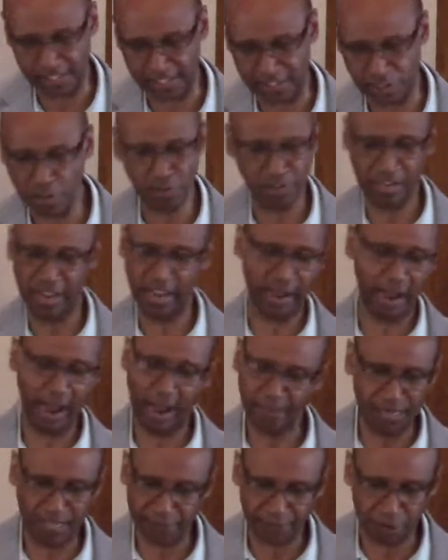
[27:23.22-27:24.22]
You, I
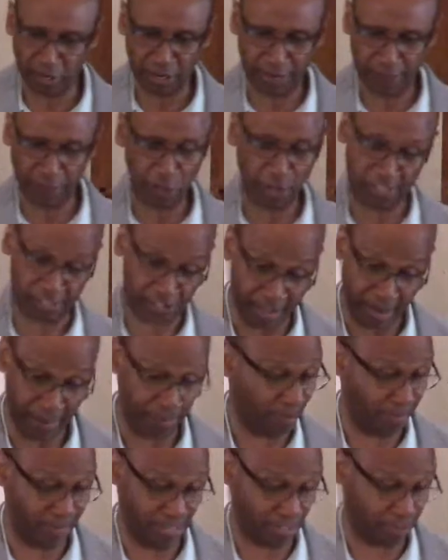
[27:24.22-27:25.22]
mean, if you if you're going to
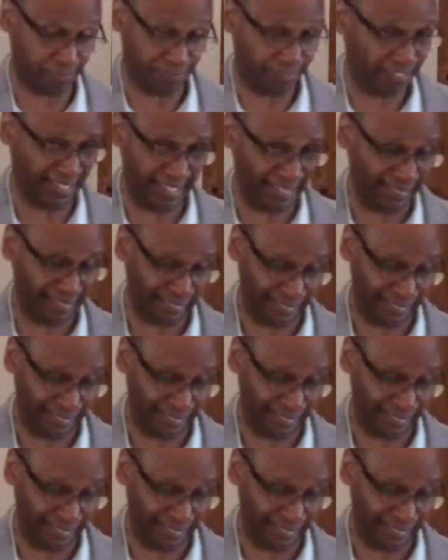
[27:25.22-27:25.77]
supplement your faith,